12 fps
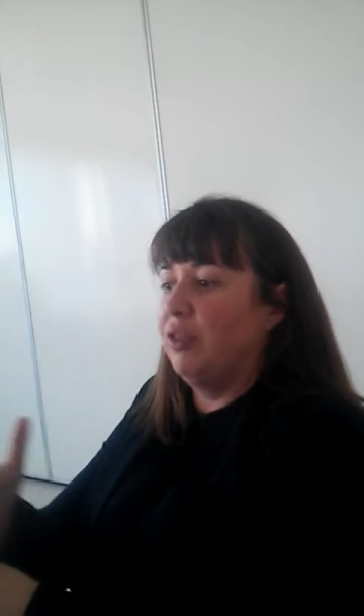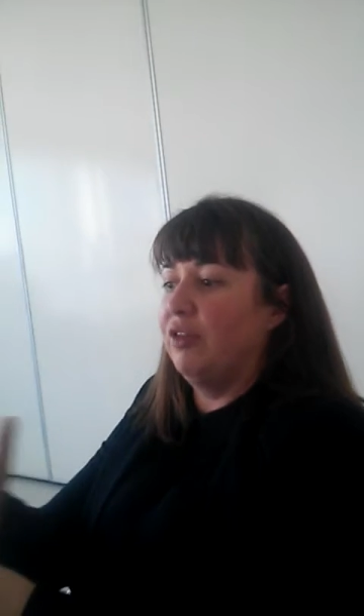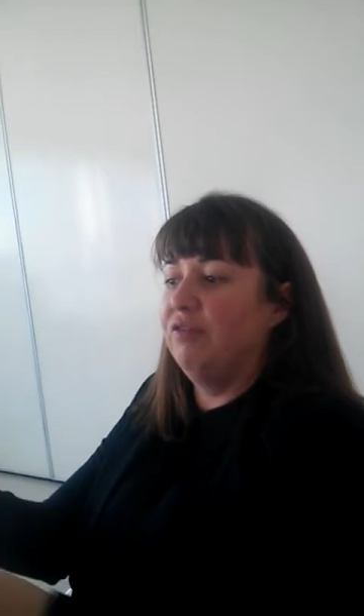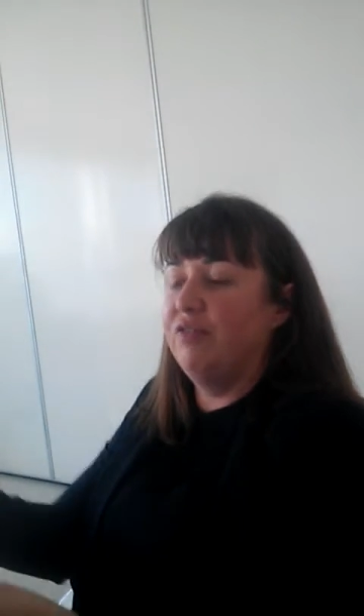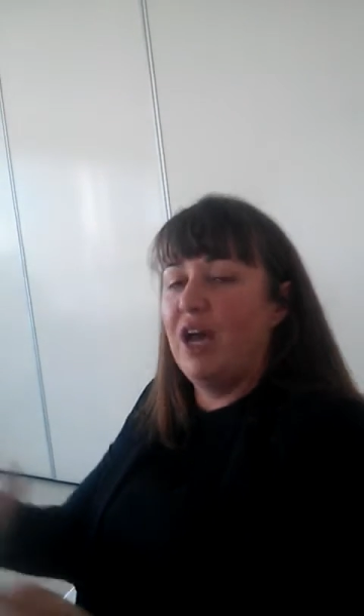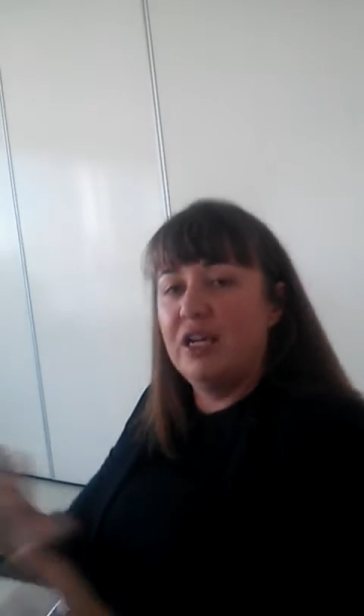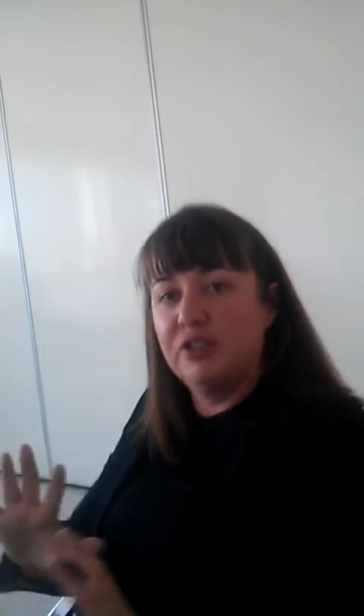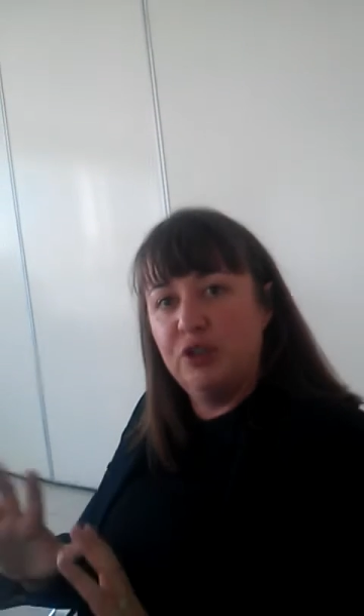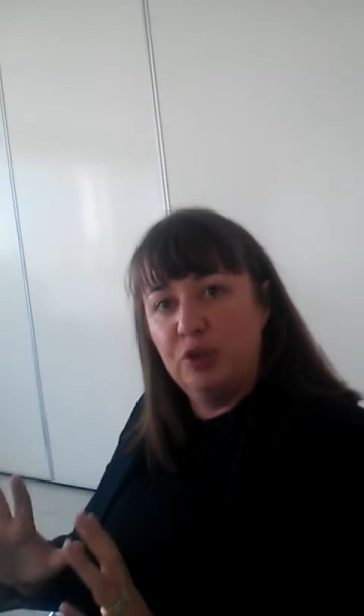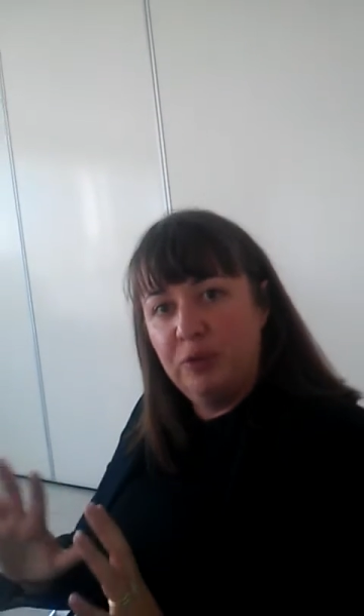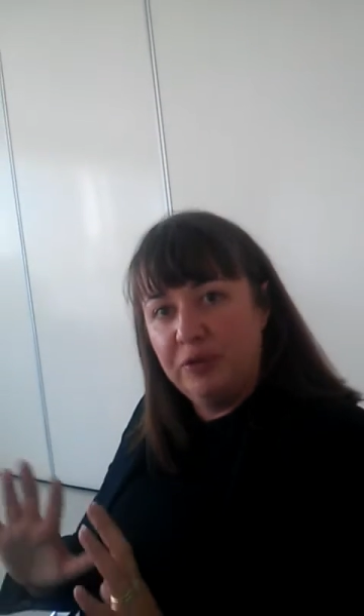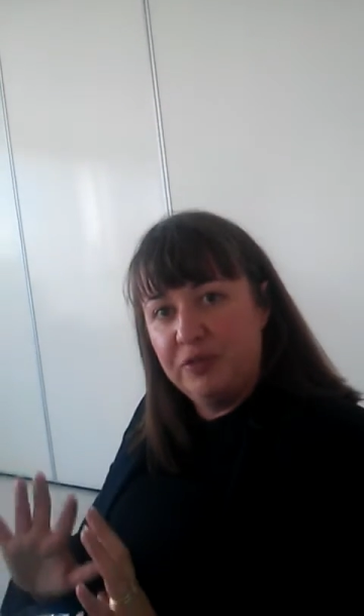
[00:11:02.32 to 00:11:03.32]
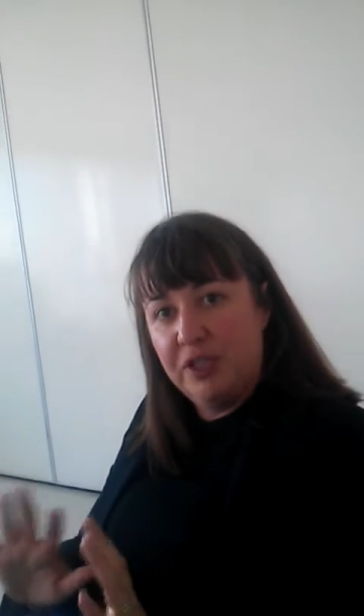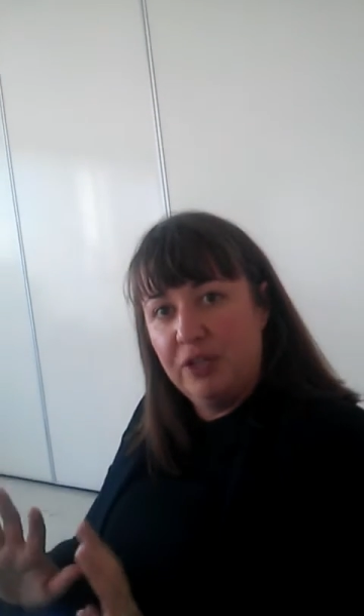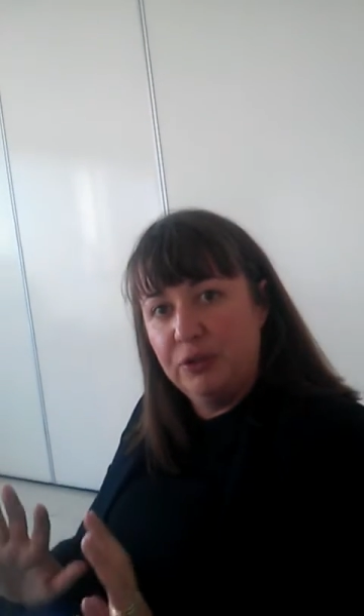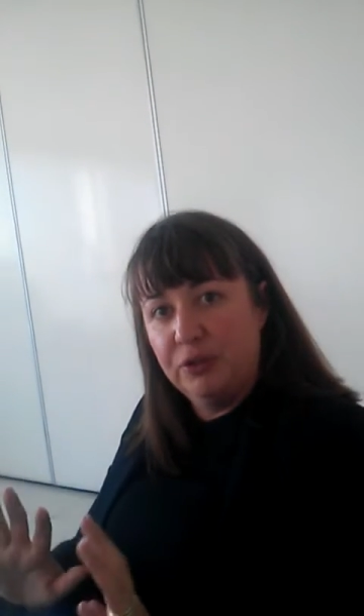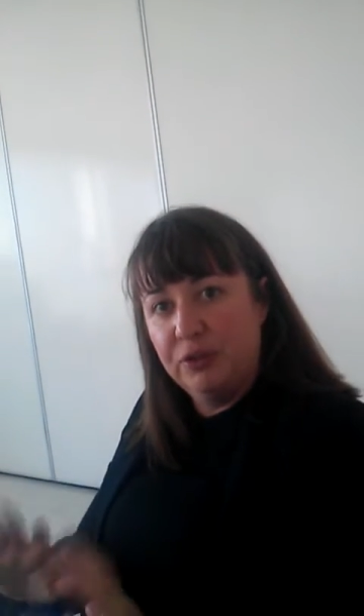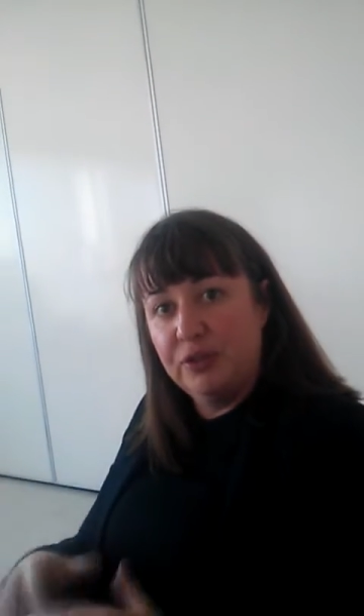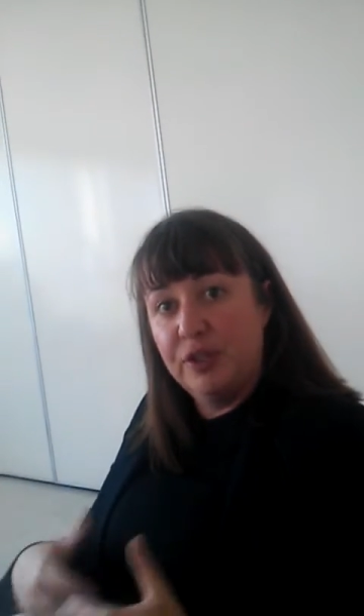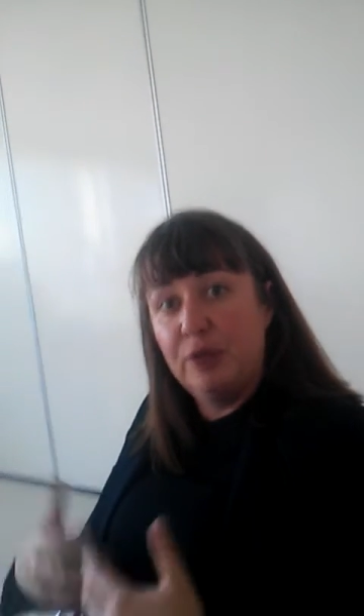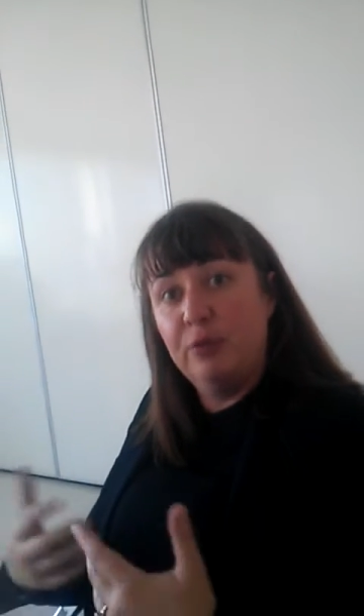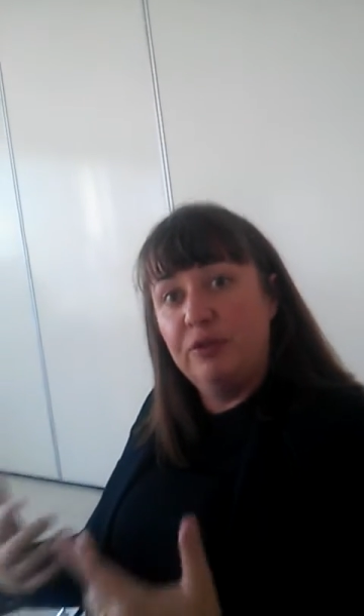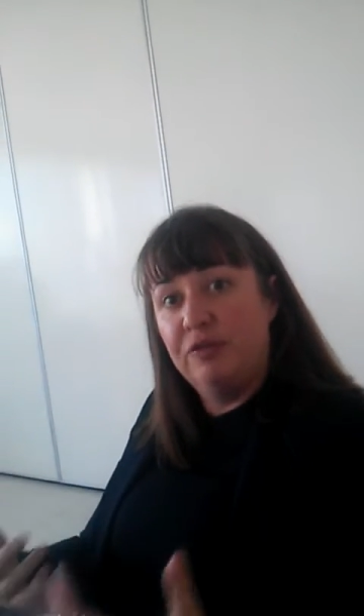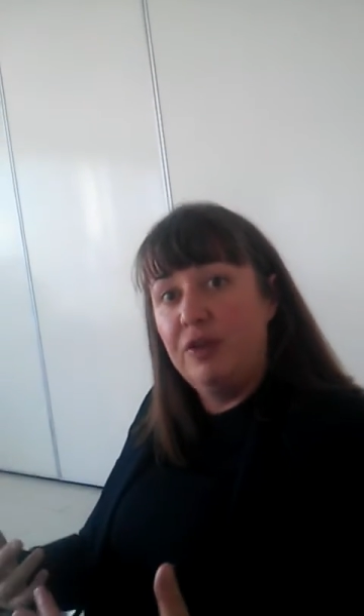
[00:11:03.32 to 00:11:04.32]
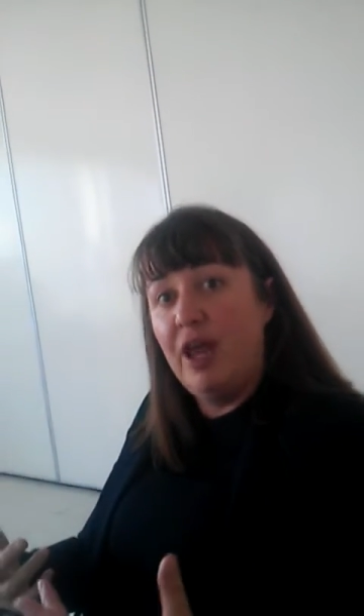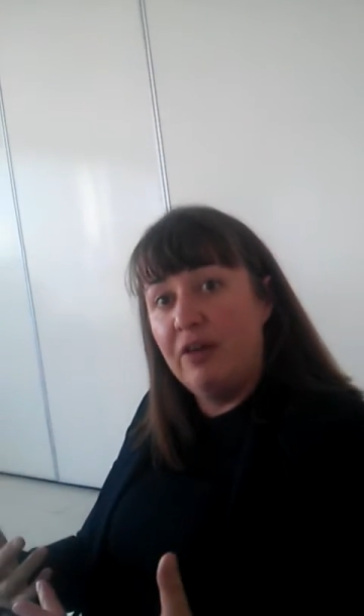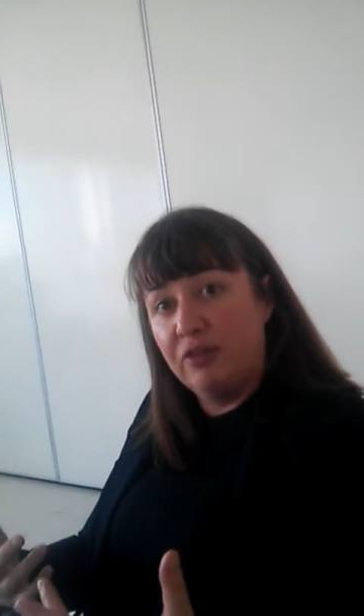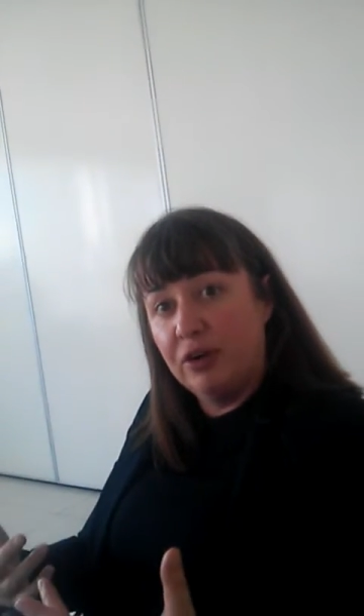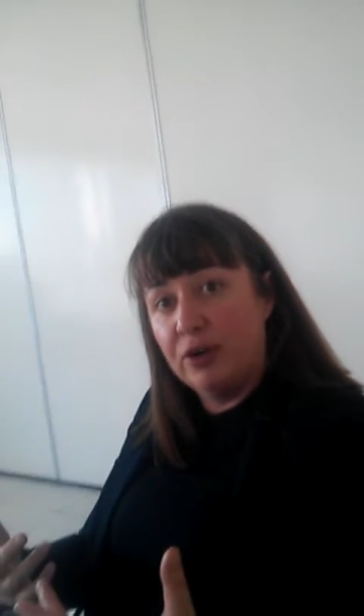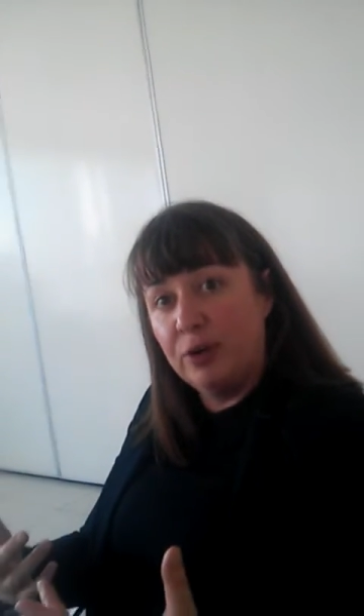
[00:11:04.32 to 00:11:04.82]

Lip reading: with a vast group of stakeholders that we've never